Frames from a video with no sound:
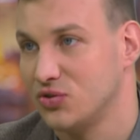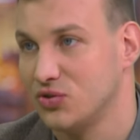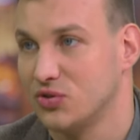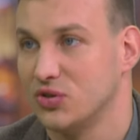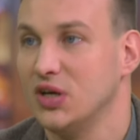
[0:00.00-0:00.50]

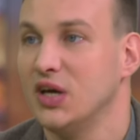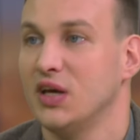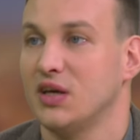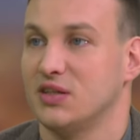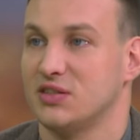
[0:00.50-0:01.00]
to
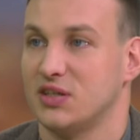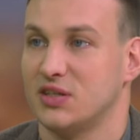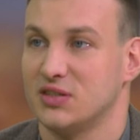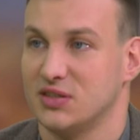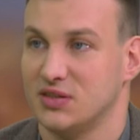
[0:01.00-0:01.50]

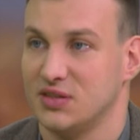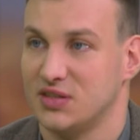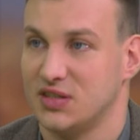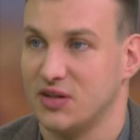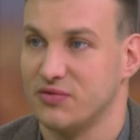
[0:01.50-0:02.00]
insert
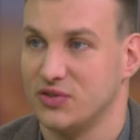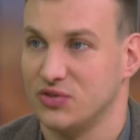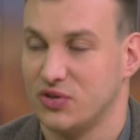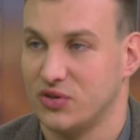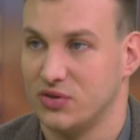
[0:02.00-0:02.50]
itself
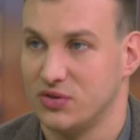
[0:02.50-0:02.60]
into